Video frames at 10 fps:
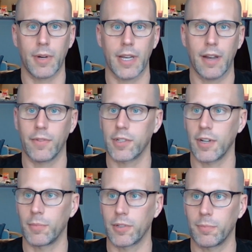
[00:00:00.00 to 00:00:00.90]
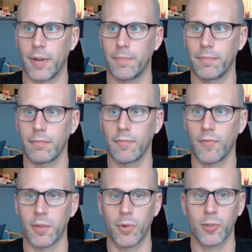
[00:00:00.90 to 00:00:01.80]
average numbers, but
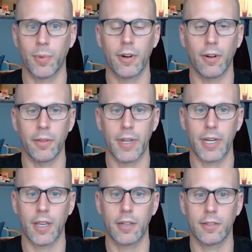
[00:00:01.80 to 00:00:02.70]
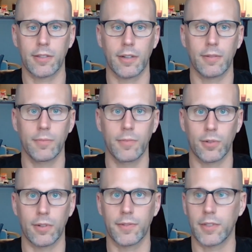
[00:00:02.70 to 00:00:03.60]
for the most part, all the medications are
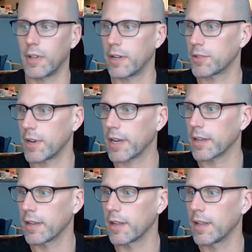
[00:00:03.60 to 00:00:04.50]
sort of still on track.